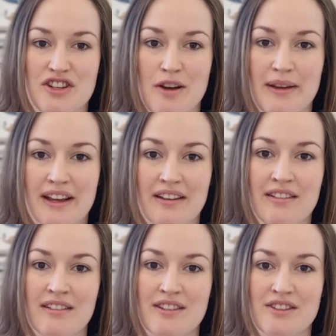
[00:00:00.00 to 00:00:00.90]
showing,
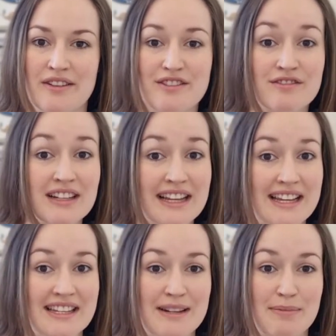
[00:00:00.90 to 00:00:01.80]
so it's really
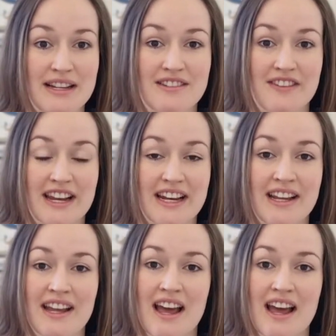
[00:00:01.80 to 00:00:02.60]
easy to breastfeed.